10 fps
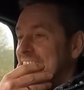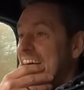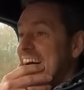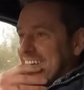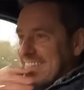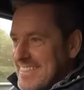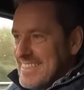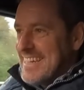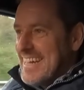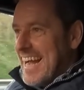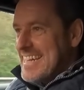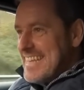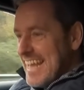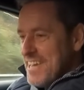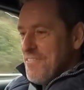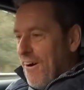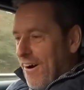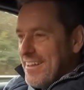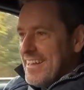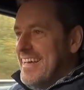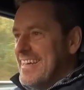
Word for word: well, I tell you what,